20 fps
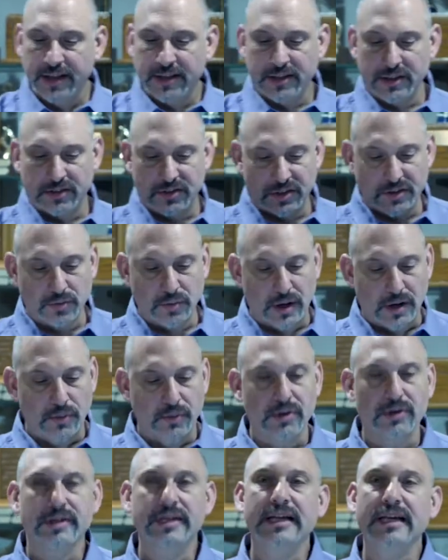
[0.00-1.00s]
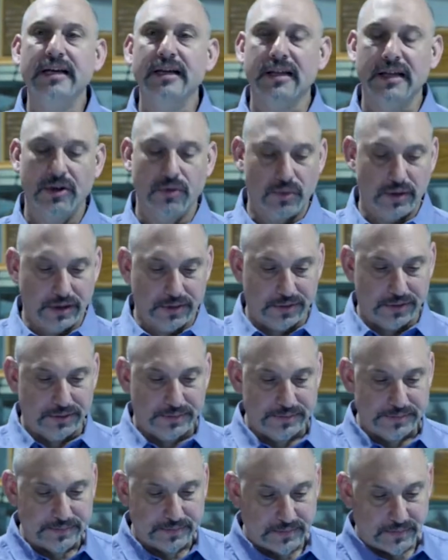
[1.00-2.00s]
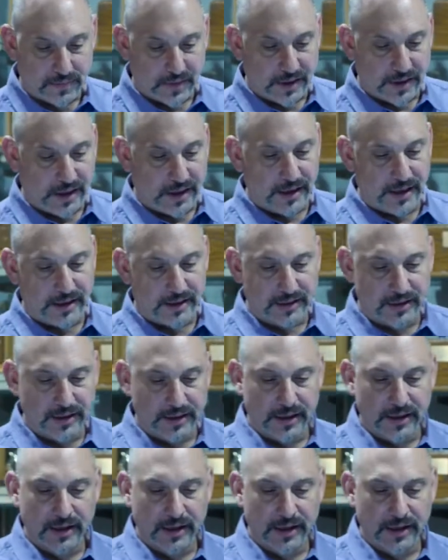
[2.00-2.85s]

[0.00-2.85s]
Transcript: this is what we're dealing with. And